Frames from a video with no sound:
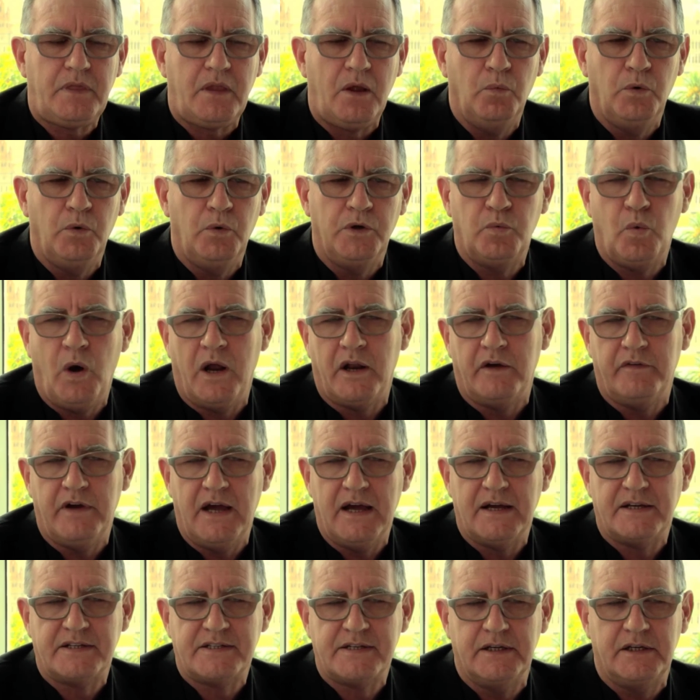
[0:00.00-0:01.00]
with one of
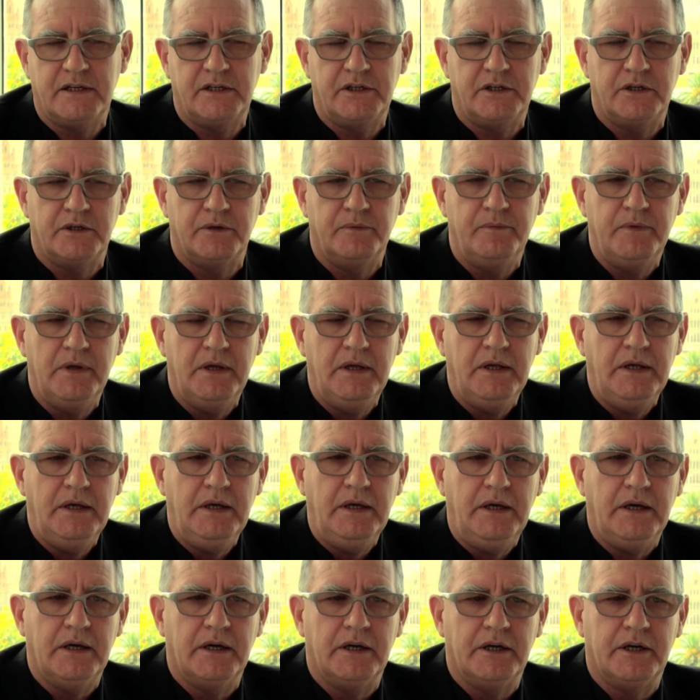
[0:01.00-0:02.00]
our senior
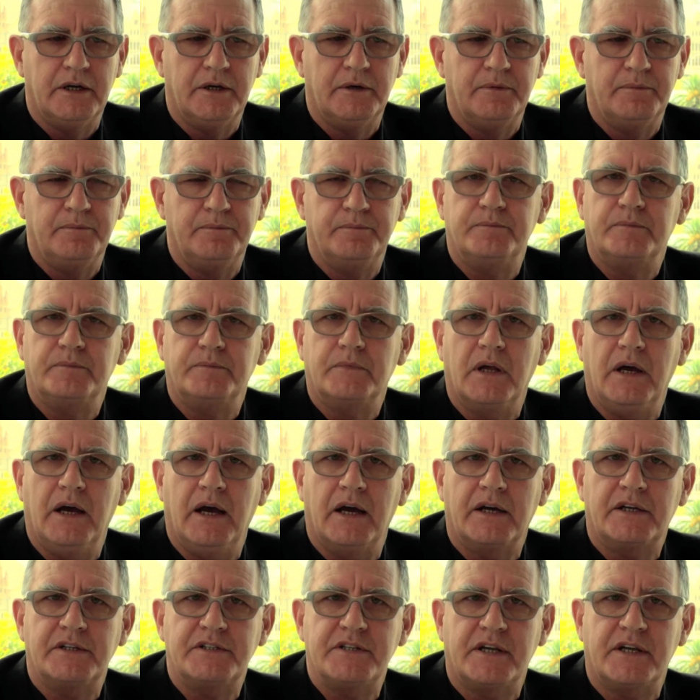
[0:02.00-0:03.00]

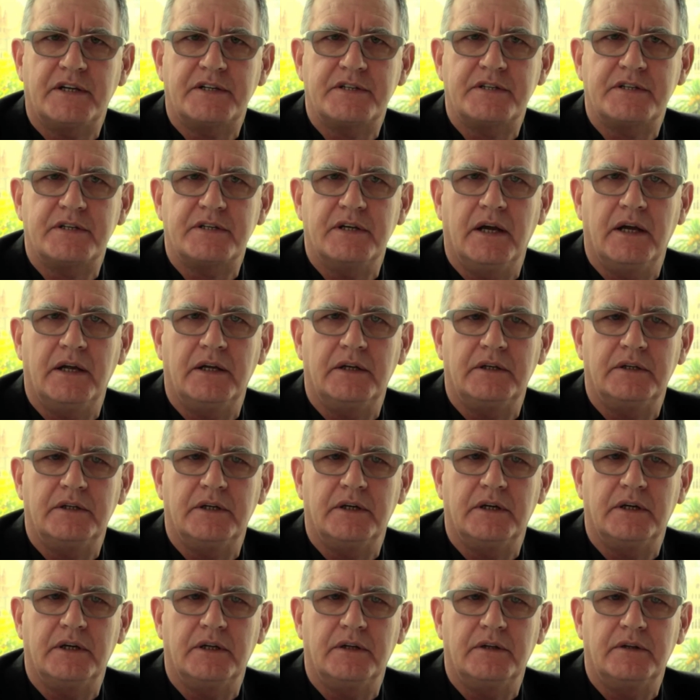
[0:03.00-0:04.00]
architects, and
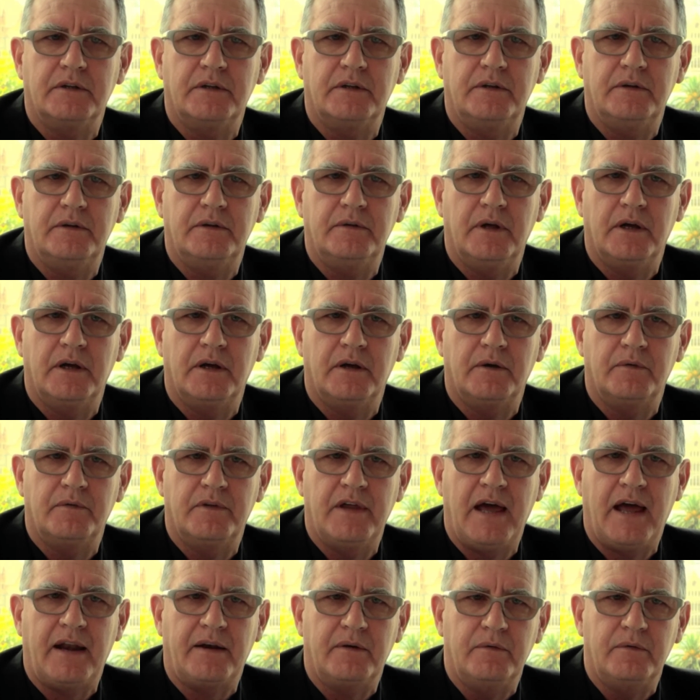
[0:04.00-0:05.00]

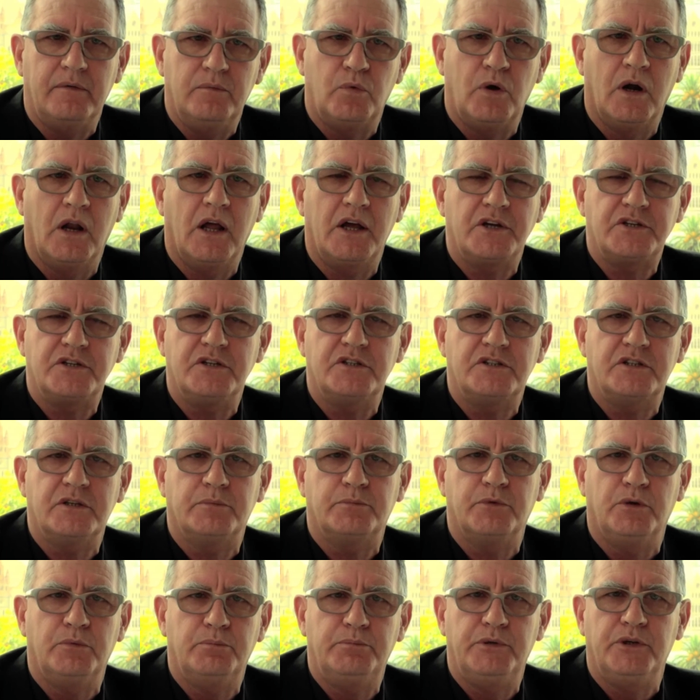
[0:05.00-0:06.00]
that
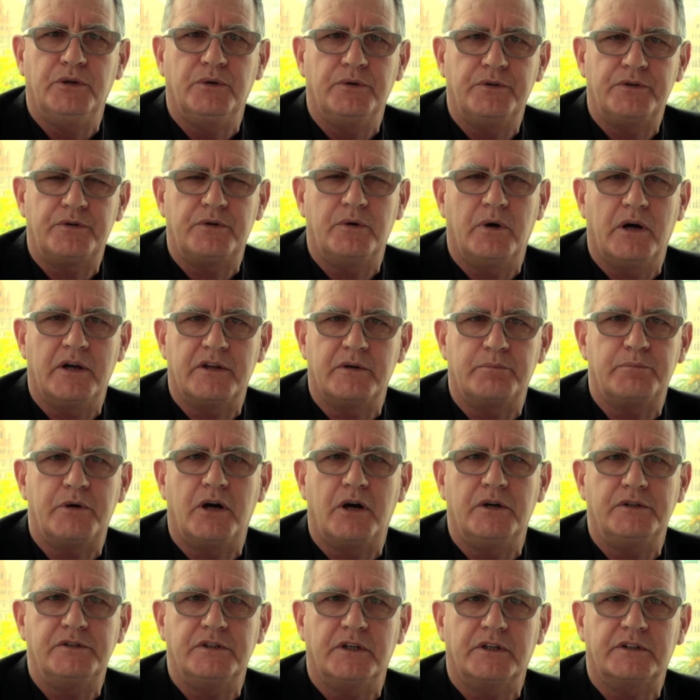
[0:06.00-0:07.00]
relationship will build through other
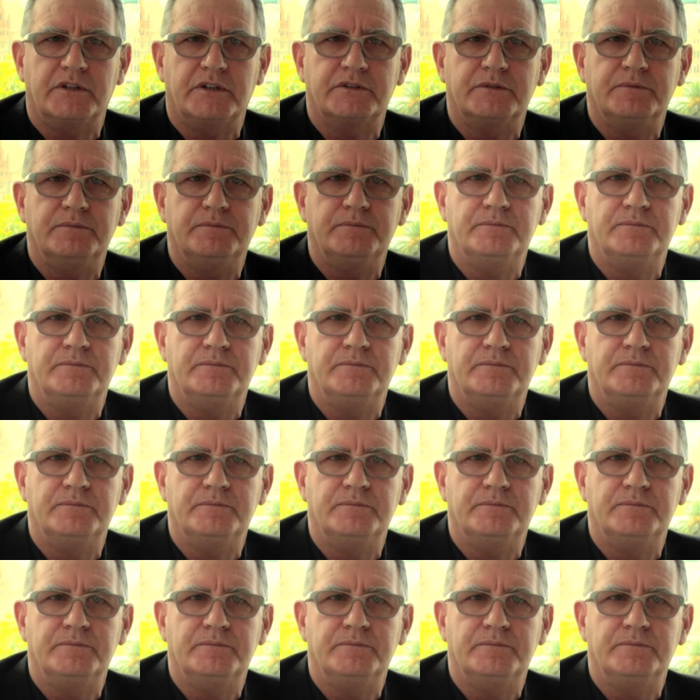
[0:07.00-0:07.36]
projects.